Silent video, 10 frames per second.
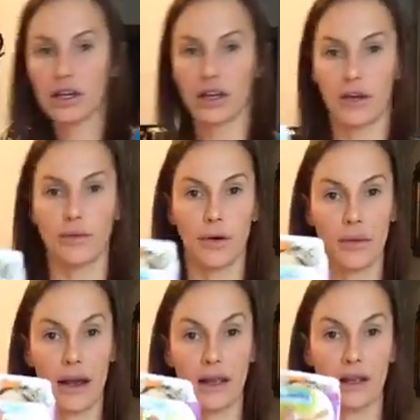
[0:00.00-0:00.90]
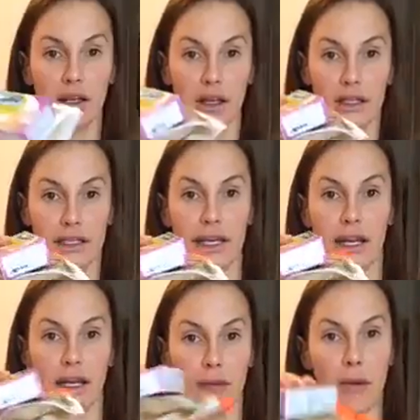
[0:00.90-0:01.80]
I've put my dinner
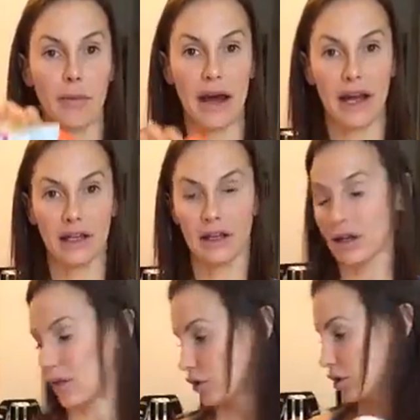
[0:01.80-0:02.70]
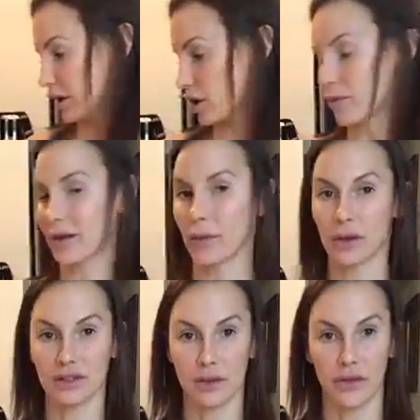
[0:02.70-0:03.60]
in my bag. I've already got my
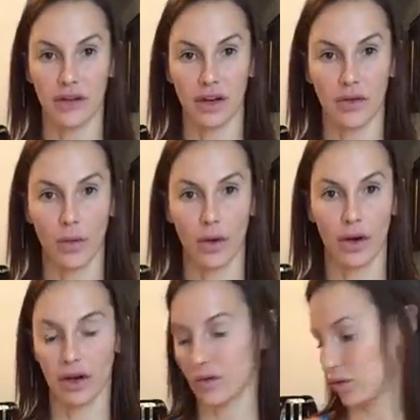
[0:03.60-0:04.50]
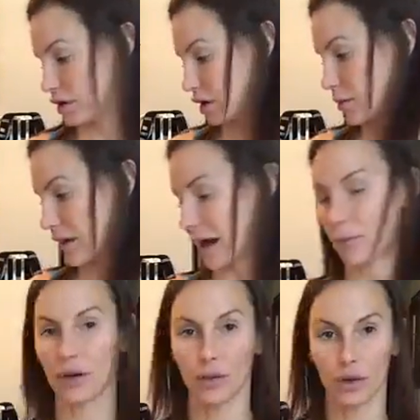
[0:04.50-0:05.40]
balsamic vinegar at work. I've already got my
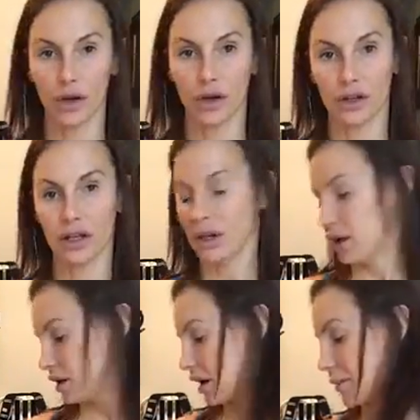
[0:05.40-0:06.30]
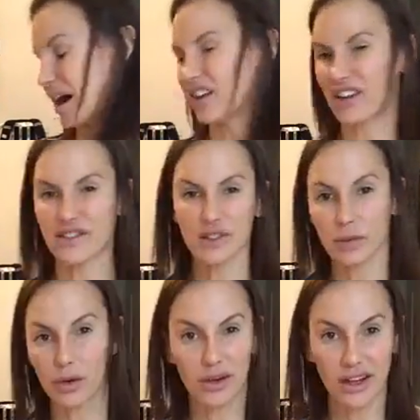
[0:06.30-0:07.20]
apple at work. I might have left some
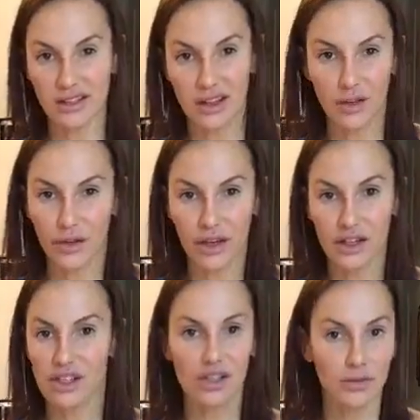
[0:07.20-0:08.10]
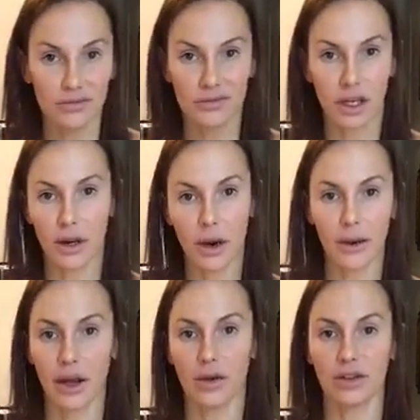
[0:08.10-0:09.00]
boiled eggs in the fridge. You know how it
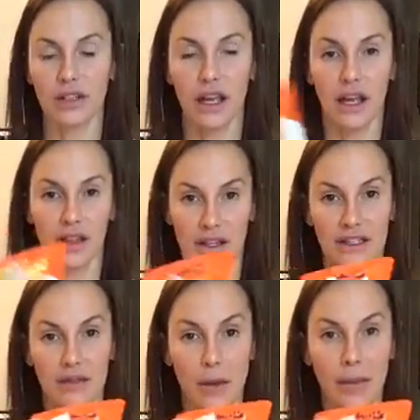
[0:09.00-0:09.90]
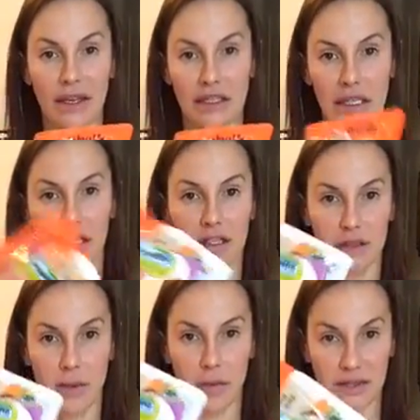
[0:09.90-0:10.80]
goes. This is my main dinner. So
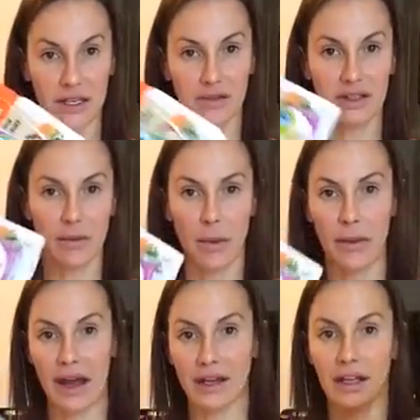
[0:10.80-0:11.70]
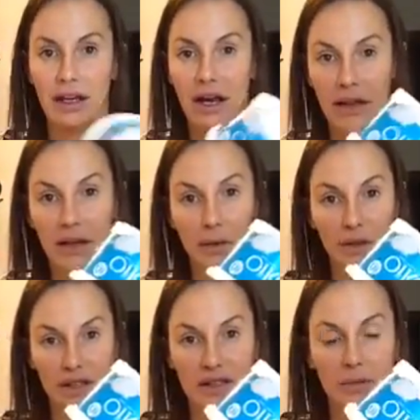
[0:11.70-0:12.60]
my dinner is in my bag, and then I put
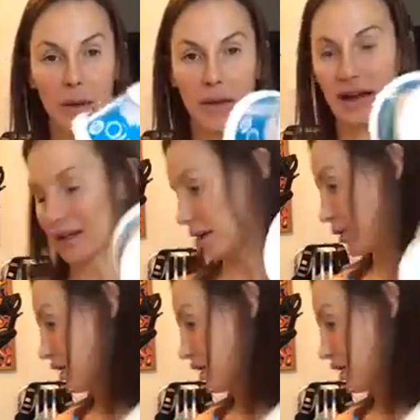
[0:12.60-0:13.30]
this in my bag. Now in